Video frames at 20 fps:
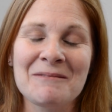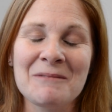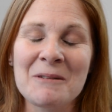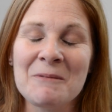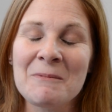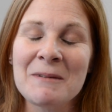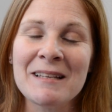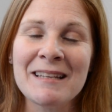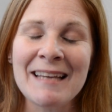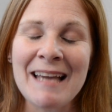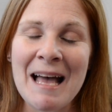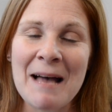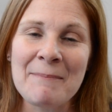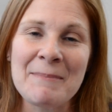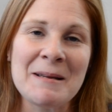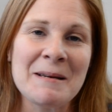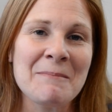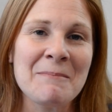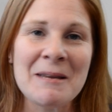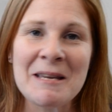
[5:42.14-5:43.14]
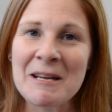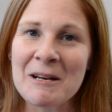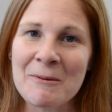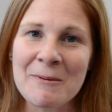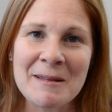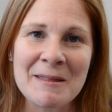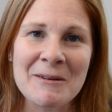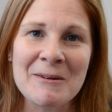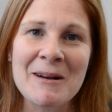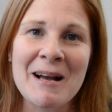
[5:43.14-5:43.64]
really happy to be here
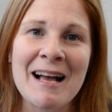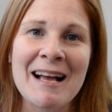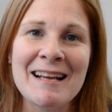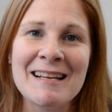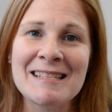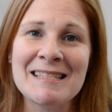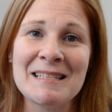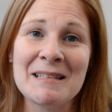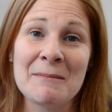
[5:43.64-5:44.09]
with you guys and